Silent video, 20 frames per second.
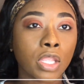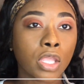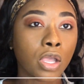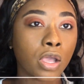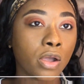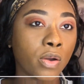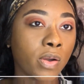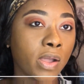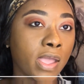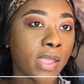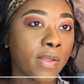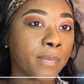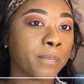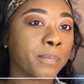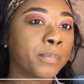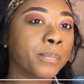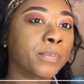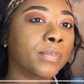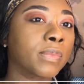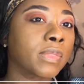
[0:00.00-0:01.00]
Okay.
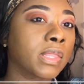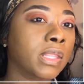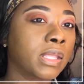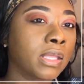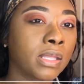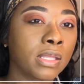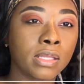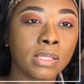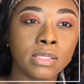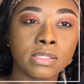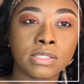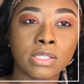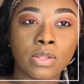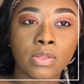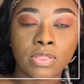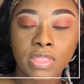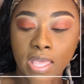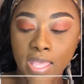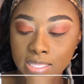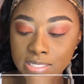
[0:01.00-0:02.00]
So
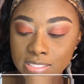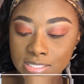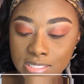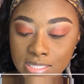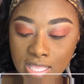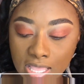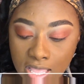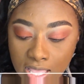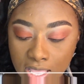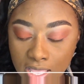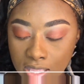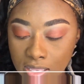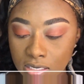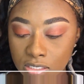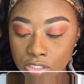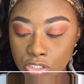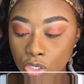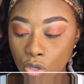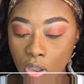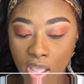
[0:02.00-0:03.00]
that's that.
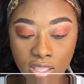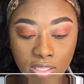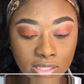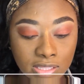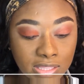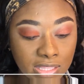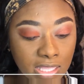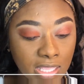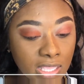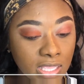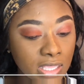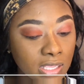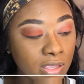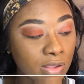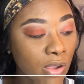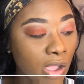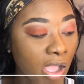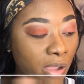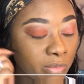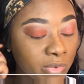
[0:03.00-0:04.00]
So I think
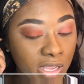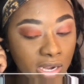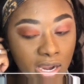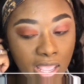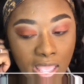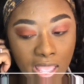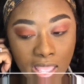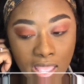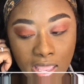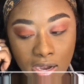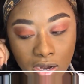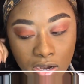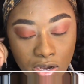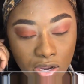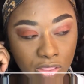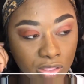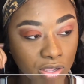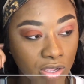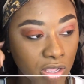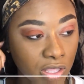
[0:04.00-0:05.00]
I'm gonna add
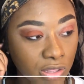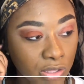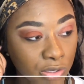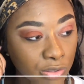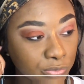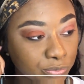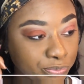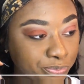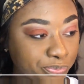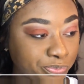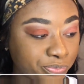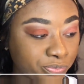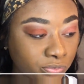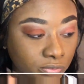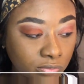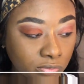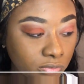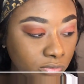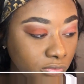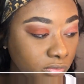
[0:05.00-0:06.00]
another color.
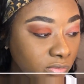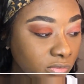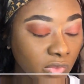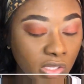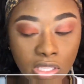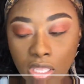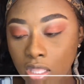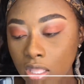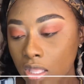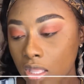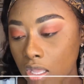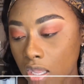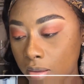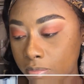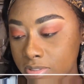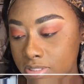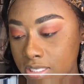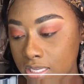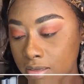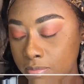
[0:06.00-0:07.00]
I'm gonna
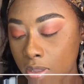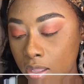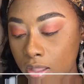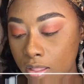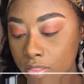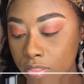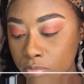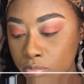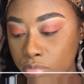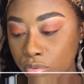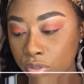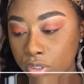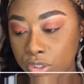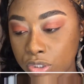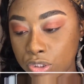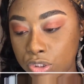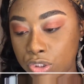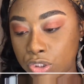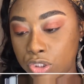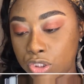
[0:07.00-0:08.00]
take my other
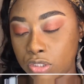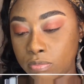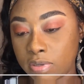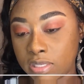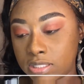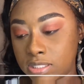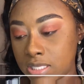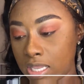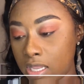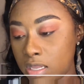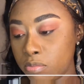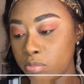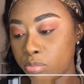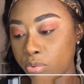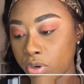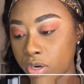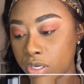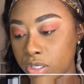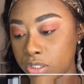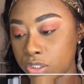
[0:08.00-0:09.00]
brush, my same
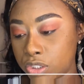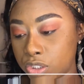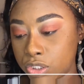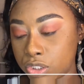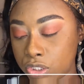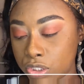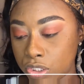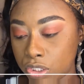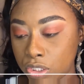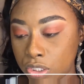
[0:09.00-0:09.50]
brush.